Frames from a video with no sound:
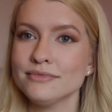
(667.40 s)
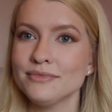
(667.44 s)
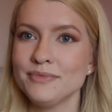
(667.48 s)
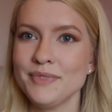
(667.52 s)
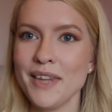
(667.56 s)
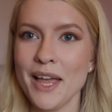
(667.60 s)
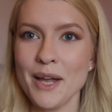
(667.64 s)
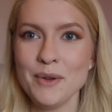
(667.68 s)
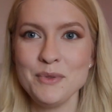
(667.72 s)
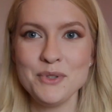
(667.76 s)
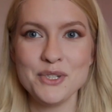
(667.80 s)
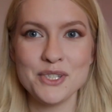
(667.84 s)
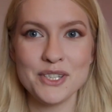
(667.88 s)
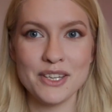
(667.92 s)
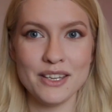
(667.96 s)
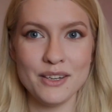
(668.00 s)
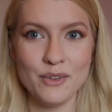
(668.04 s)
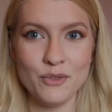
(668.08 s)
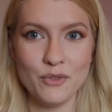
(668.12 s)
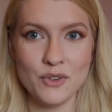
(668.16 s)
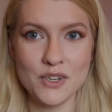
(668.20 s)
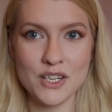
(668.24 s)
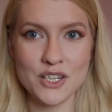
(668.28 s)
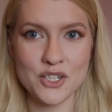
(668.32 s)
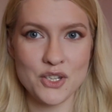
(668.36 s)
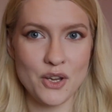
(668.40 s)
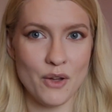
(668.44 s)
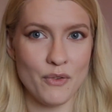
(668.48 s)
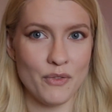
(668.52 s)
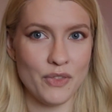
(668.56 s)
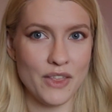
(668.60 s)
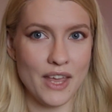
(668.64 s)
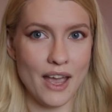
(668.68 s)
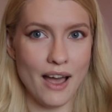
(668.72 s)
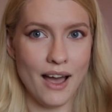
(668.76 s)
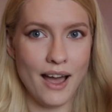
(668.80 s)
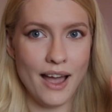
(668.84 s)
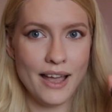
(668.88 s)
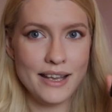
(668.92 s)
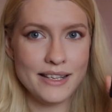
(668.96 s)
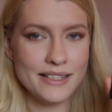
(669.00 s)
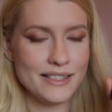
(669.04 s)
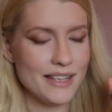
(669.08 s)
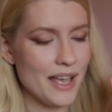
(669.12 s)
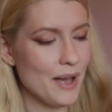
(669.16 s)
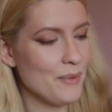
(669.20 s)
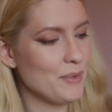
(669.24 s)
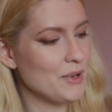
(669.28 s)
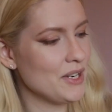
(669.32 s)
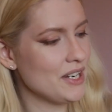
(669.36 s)
Now I'm just going to finish off the
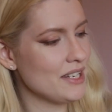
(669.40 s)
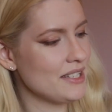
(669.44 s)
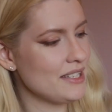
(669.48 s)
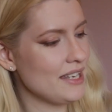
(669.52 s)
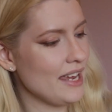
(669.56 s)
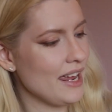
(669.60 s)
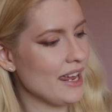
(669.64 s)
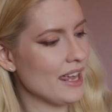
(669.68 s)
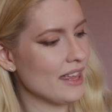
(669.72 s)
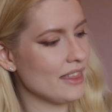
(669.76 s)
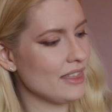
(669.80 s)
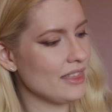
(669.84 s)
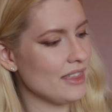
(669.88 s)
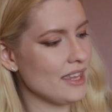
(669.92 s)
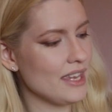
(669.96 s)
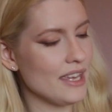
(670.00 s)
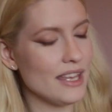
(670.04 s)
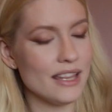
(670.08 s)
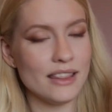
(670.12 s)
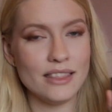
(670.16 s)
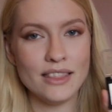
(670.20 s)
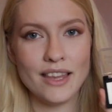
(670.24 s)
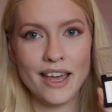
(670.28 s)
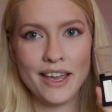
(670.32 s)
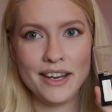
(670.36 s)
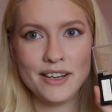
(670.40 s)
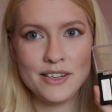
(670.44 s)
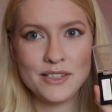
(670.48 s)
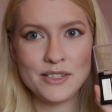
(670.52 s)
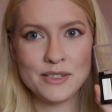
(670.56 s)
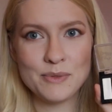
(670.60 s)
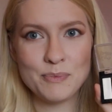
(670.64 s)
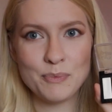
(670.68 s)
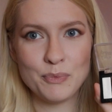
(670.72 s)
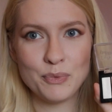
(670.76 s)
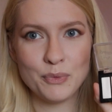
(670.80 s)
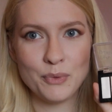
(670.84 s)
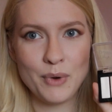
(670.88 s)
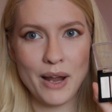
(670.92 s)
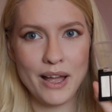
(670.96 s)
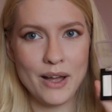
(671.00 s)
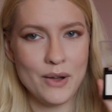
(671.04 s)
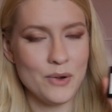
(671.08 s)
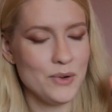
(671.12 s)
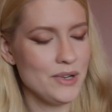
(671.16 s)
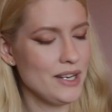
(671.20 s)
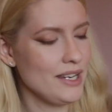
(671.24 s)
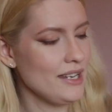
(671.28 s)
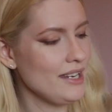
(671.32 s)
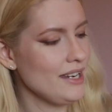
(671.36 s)
eyes. I'm going to take the lightest
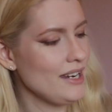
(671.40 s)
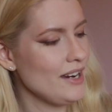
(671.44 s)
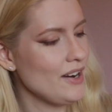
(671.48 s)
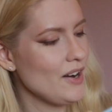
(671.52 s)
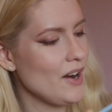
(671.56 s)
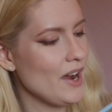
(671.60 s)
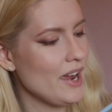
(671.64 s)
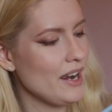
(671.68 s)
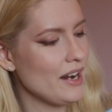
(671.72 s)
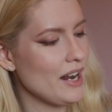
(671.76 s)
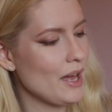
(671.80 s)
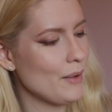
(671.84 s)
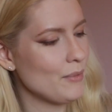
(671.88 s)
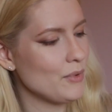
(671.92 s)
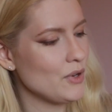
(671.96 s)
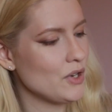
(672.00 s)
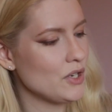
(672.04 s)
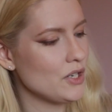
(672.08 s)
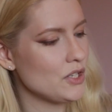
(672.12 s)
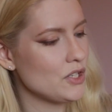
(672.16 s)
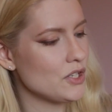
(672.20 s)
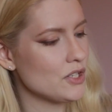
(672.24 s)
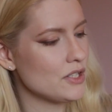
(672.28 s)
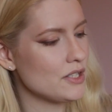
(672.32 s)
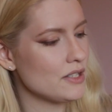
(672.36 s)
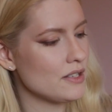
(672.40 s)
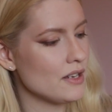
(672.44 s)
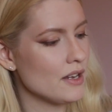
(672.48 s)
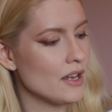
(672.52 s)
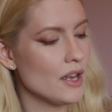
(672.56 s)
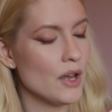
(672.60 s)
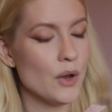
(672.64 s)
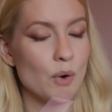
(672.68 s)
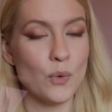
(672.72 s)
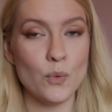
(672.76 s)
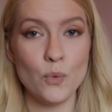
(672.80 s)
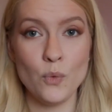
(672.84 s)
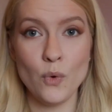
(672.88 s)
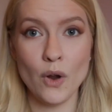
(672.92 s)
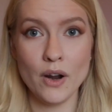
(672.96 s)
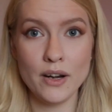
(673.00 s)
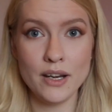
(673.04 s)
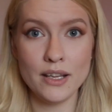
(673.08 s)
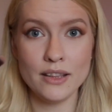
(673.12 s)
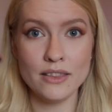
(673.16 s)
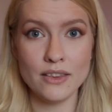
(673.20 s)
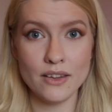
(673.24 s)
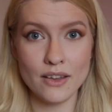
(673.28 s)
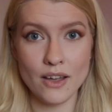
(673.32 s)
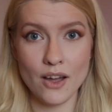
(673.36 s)
brown here, and I'm going to just
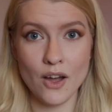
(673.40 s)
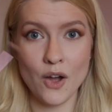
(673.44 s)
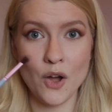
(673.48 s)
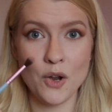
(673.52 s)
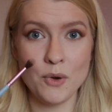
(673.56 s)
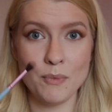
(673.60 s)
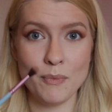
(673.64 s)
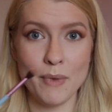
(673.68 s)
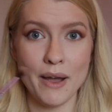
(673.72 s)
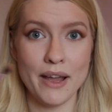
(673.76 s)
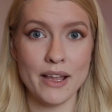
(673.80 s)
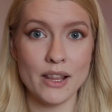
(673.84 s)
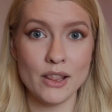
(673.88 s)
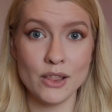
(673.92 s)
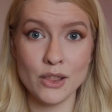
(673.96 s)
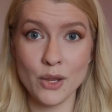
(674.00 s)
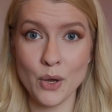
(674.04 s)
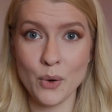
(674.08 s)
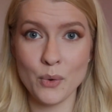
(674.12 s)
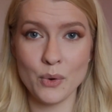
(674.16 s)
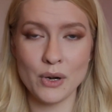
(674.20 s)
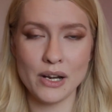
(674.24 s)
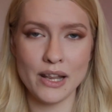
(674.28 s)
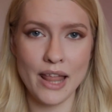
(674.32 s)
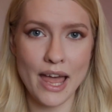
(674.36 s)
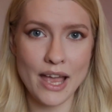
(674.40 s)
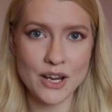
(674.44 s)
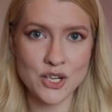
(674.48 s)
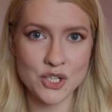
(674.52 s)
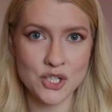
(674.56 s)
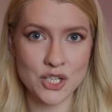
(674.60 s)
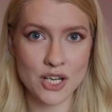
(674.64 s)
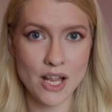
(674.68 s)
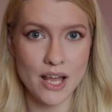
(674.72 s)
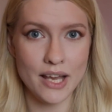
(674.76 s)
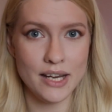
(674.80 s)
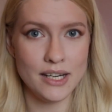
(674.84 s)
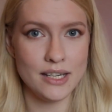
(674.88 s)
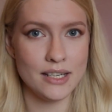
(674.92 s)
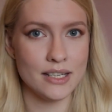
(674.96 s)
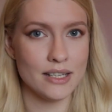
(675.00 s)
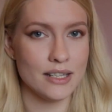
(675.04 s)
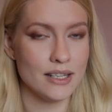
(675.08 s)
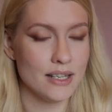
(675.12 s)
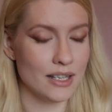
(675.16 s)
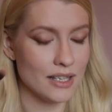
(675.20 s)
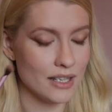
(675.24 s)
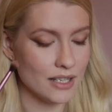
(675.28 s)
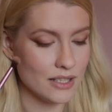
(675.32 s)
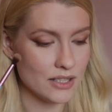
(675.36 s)
run it on my lower lash line
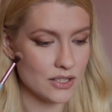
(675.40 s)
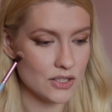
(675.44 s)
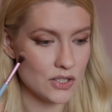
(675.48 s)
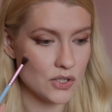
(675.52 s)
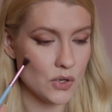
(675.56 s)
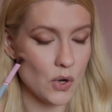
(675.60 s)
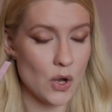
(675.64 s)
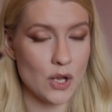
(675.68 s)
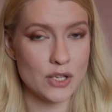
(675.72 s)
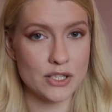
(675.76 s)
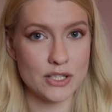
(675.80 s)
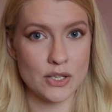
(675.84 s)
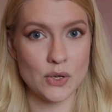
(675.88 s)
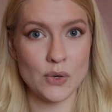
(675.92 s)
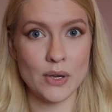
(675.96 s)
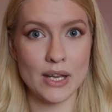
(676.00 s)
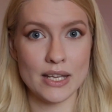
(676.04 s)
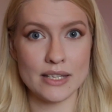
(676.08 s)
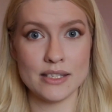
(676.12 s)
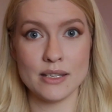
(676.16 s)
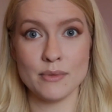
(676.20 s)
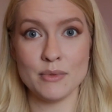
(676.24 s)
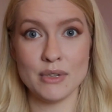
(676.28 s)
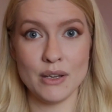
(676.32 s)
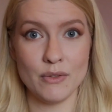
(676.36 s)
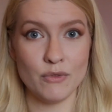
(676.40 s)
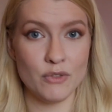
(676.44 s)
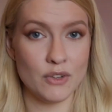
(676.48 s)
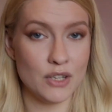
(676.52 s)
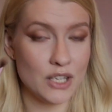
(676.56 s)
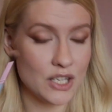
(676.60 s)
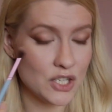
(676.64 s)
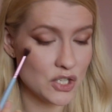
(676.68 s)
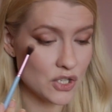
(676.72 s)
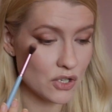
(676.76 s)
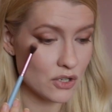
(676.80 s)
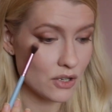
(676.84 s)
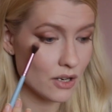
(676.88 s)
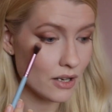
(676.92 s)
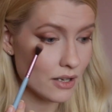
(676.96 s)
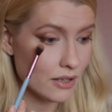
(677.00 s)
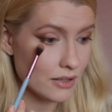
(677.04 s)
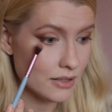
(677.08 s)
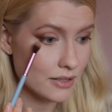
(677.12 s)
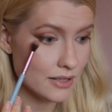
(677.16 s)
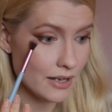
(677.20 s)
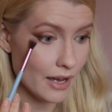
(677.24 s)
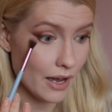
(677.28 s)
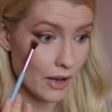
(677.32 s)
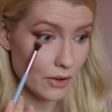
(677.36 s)
to also get some definition
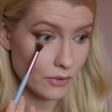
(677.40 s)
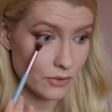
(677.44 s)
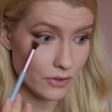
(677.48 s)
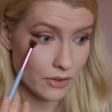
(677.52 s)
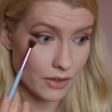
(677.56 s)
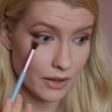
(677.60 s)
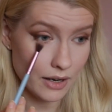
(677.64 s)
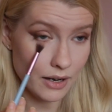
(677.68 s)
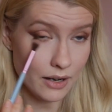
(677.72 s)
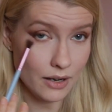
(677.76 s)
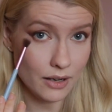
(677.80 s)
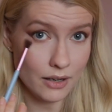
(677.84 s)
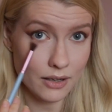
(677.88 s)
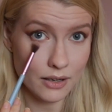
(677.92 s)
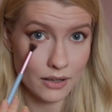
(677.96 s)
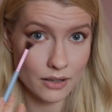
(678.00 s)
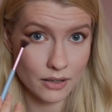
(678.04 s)
down there.